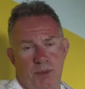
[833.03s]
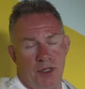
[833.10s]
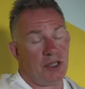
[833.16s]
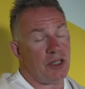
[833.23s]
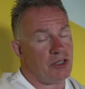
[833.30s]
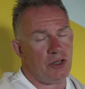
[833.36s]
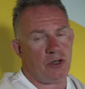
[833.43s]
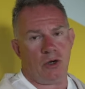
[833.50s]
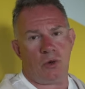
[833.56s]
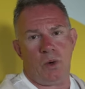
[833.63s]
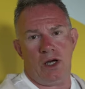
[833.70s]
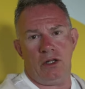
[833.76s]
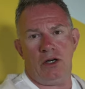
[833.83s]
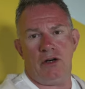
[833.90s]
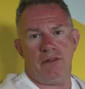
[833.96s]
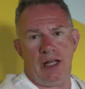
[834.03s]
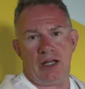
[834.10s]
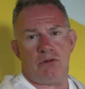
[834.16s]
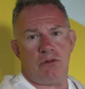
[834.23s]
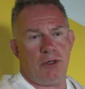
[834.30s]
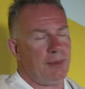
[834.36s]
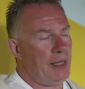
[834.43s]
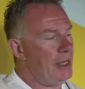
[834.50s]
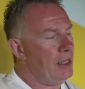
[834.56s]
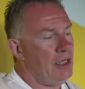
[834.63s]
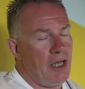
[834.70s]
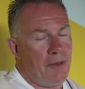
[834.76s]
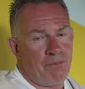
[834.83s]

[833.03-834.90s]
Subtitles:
Because you've got quite a lot of leg room there,